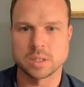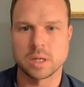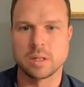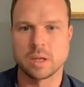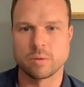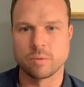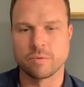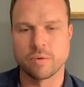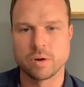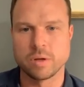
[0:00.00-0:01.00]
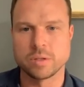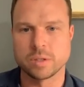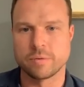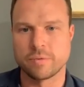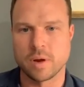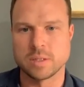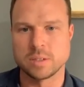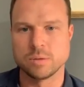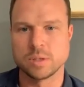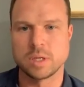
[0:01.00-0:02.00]
and they can refer you to their friends
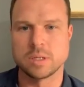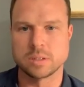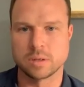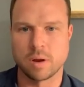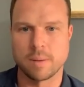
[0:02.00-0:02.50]
using Instagram